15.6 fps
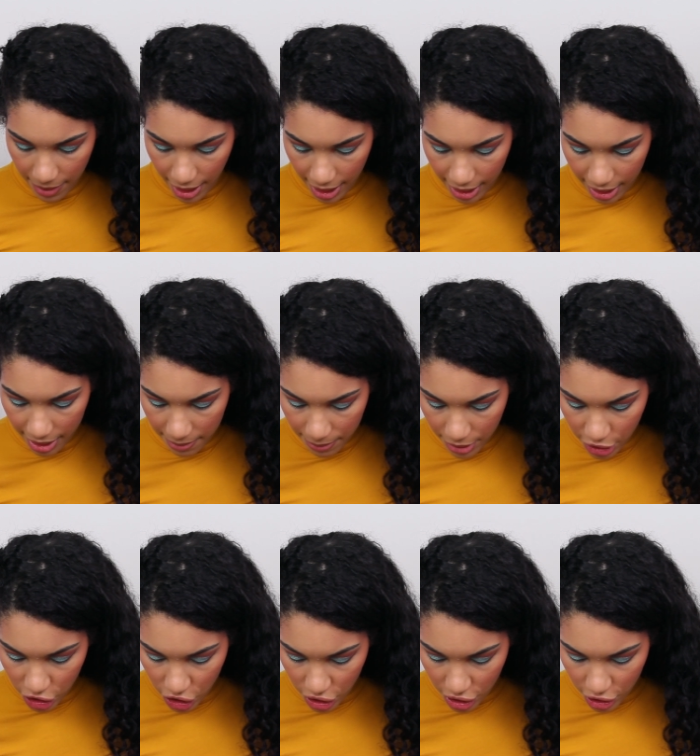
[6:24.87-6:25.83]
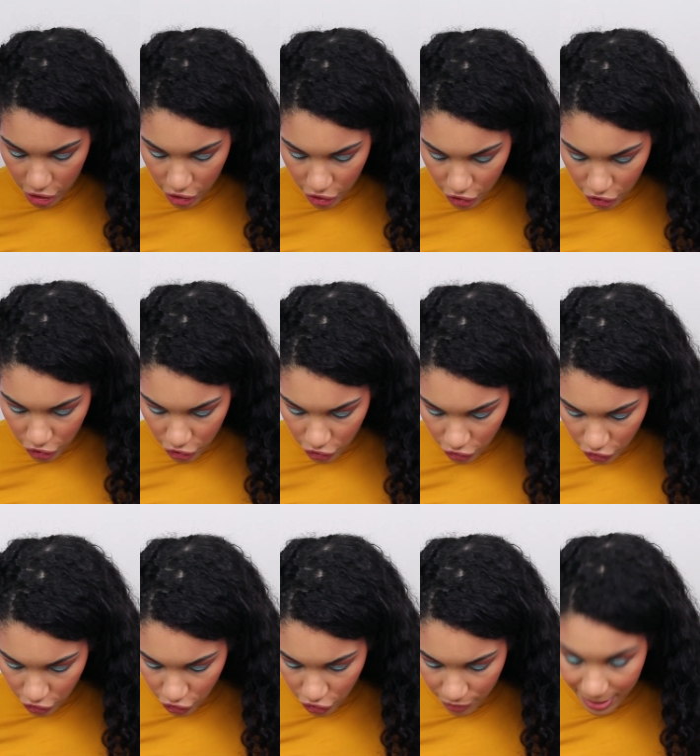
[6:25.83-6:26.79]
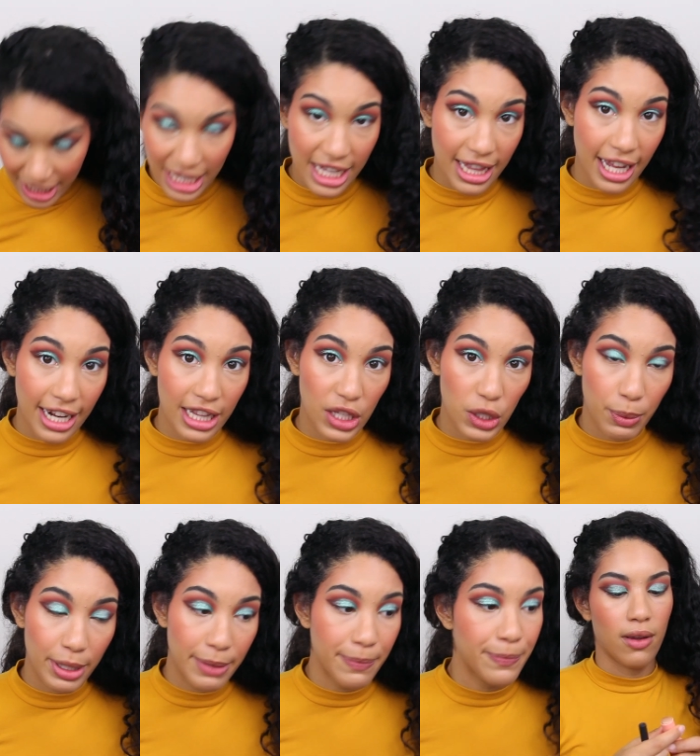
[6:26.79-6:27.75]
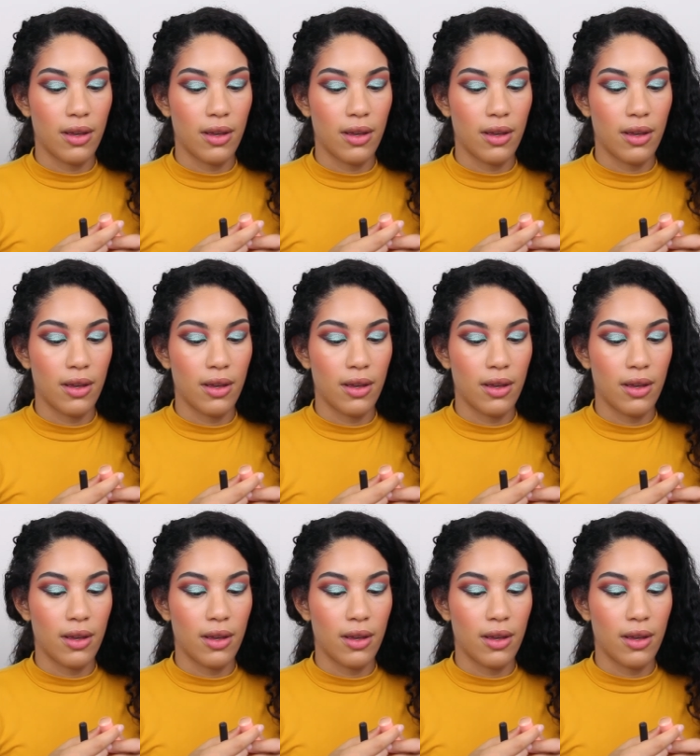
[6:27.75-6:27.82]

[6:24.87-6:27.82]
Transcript: highlighting brush and clean that a little bit.